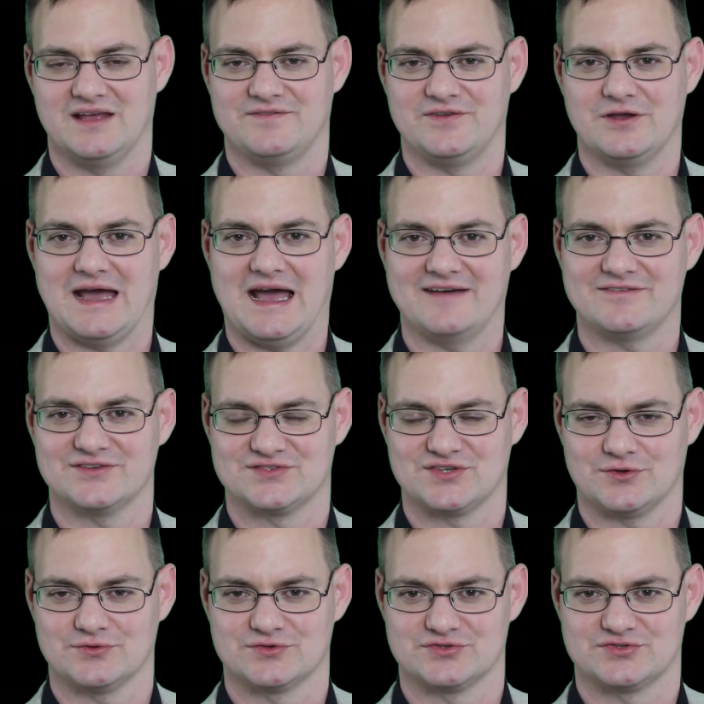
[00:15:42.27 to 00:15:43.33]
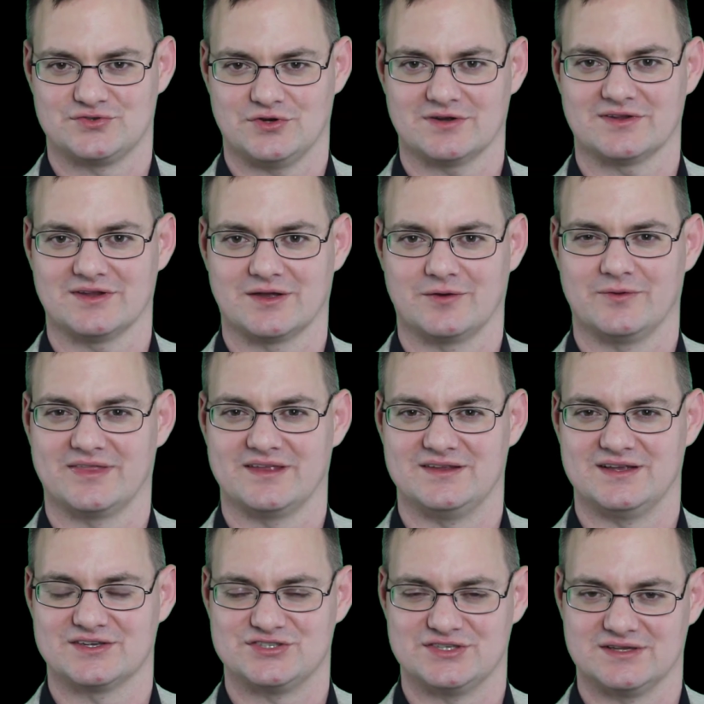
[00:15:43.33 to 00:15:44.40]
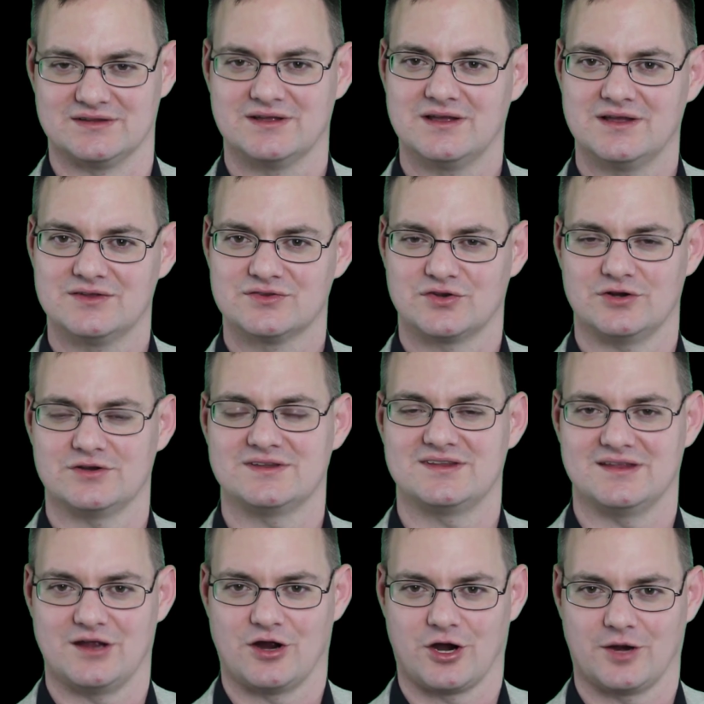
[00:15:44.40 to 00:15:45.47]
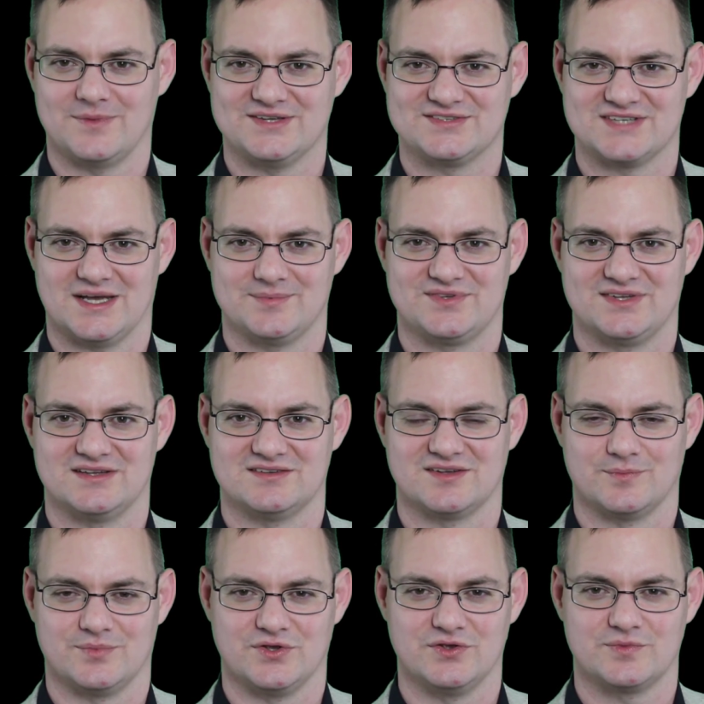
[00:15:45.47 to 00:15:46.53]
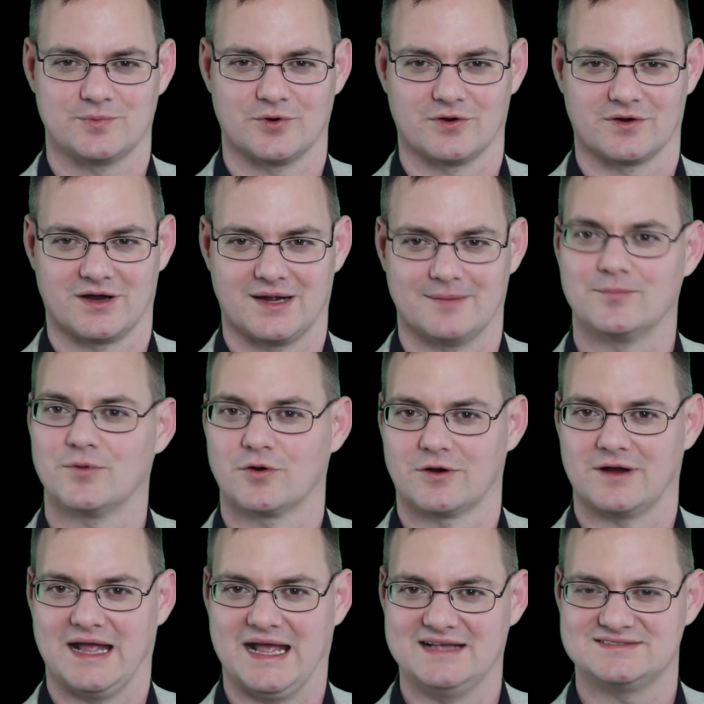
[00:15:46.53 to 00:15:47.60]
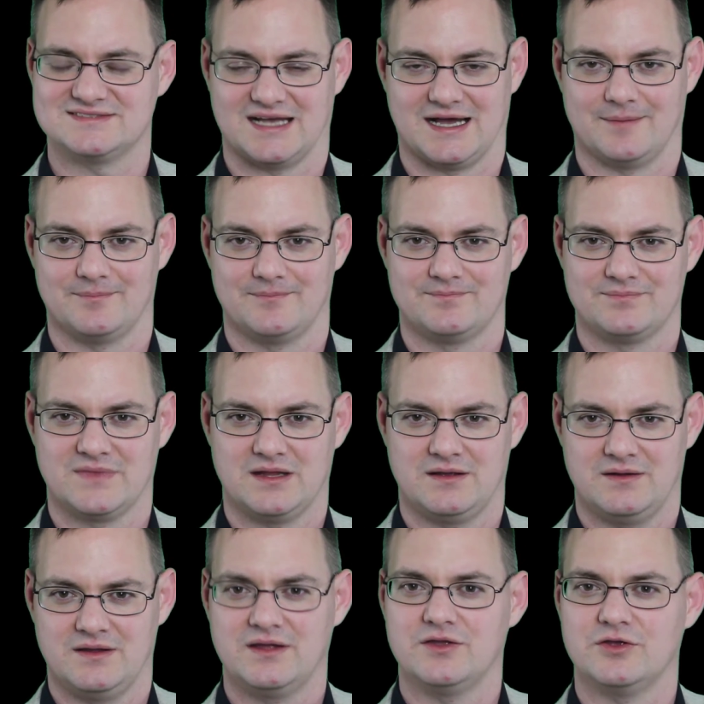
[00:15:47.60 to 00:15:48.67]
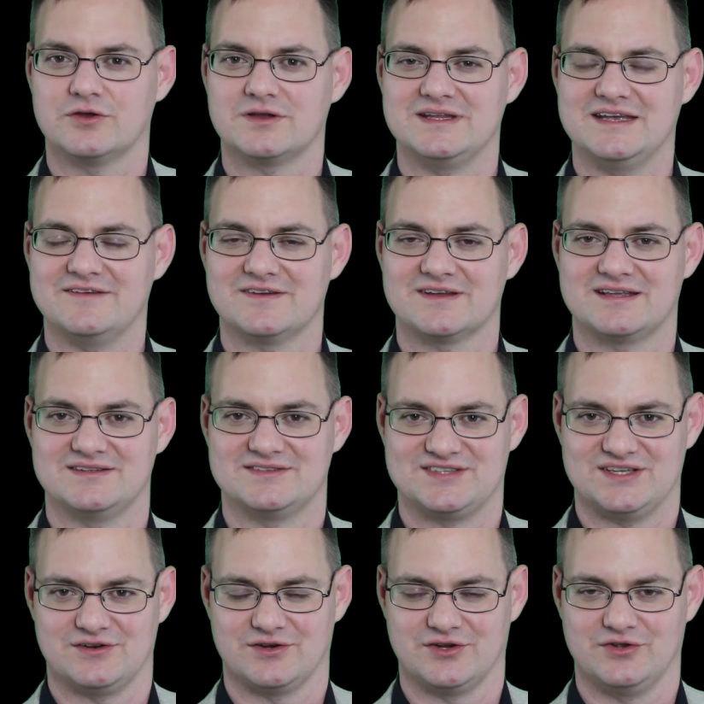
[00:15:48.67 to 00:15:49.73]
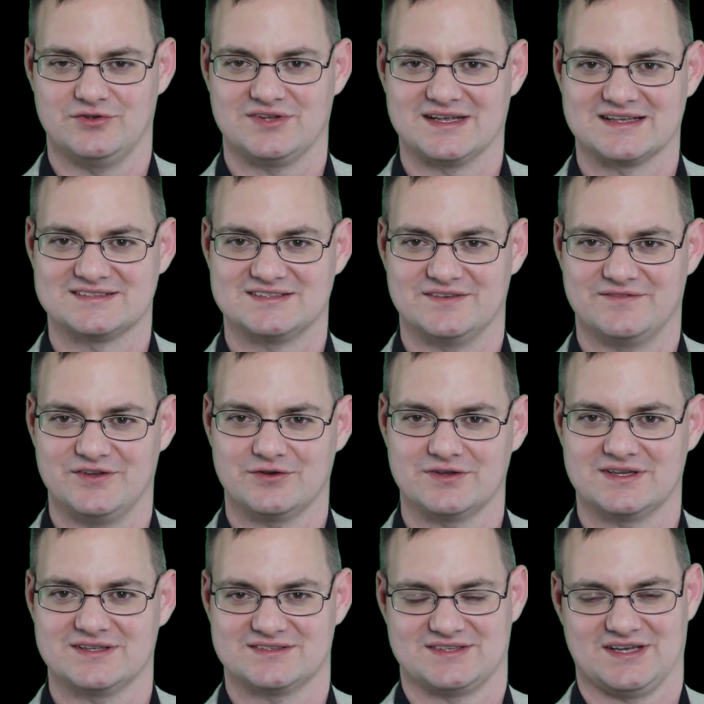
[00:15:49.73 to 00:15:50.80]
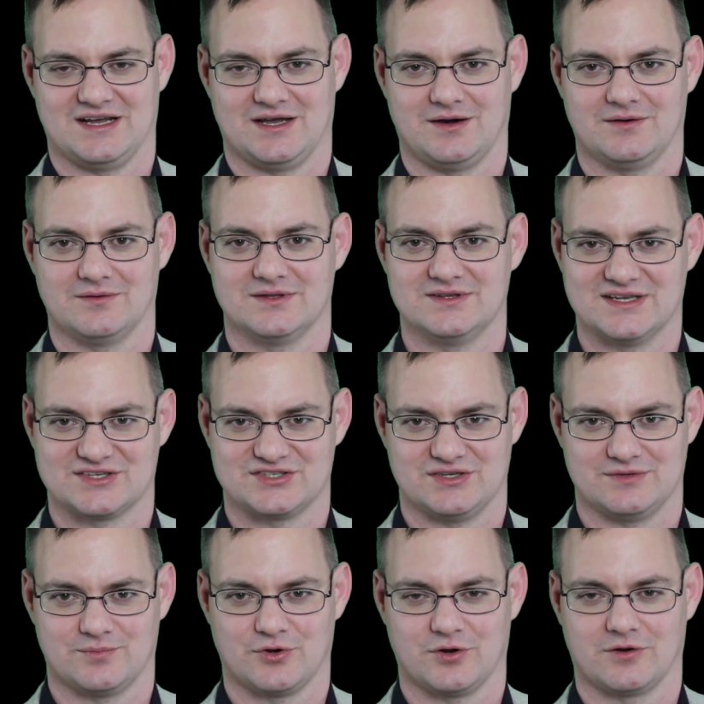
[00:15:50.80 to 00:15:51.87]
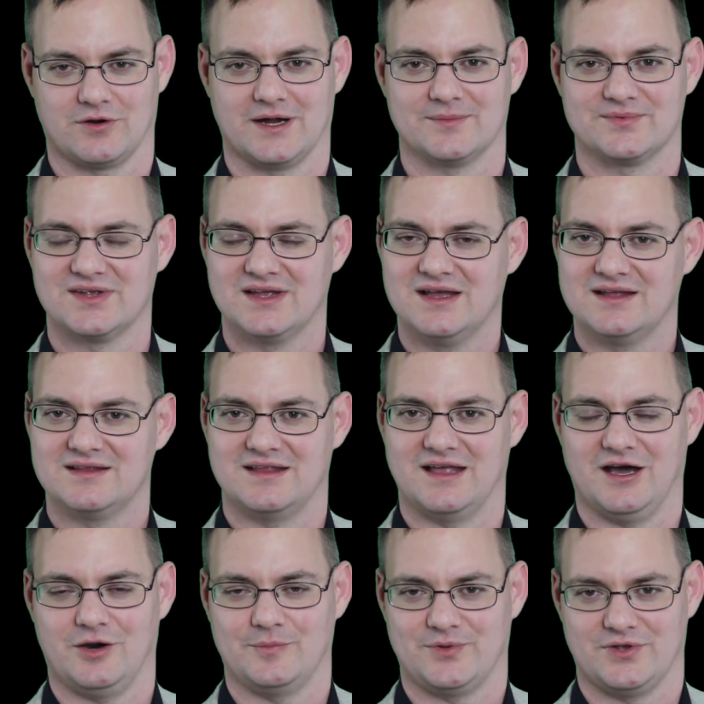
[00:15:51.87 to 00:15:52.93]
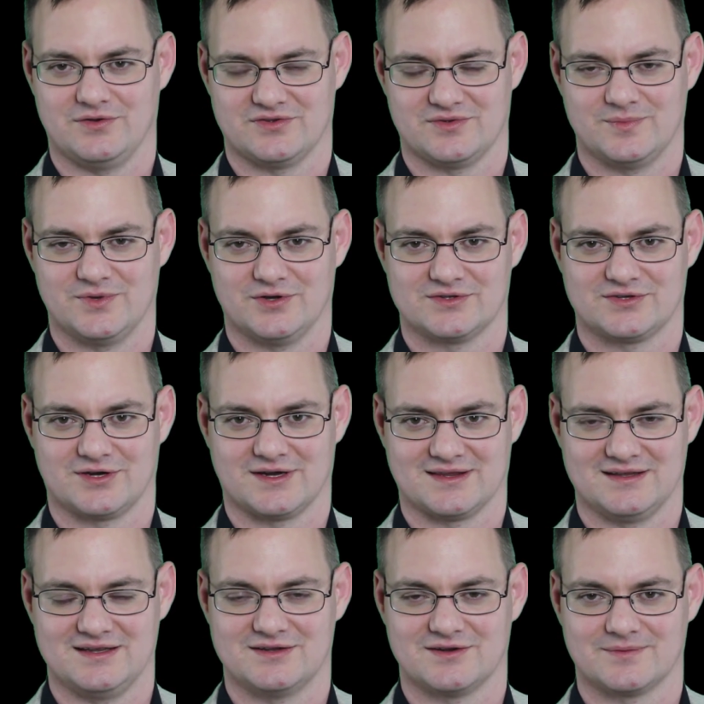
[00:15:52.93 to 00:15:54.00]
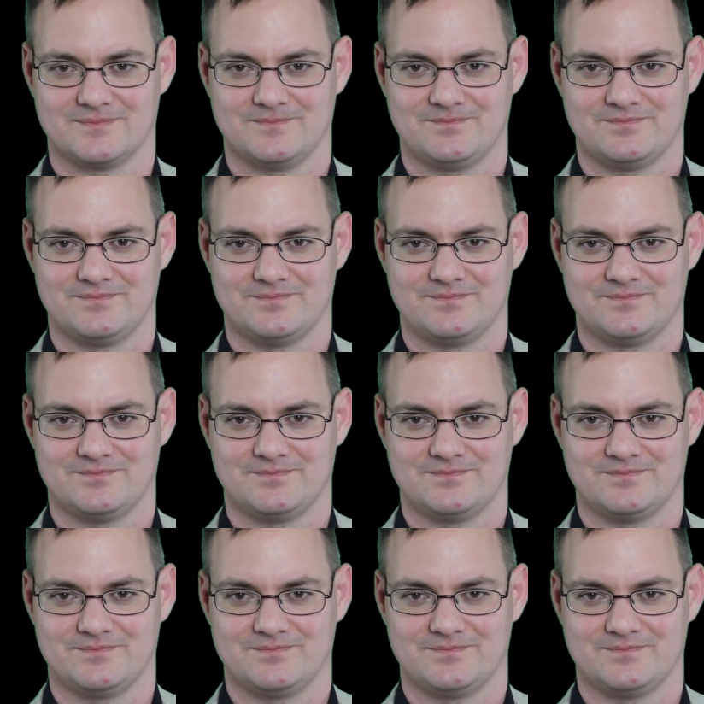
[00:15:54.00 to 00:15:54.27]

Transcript: If you have a soldier struggling with addiction, turn to the Army Substance Abuse Program, or ASAP. You can even consider using civilian-style addiction programs to help you as a military leader.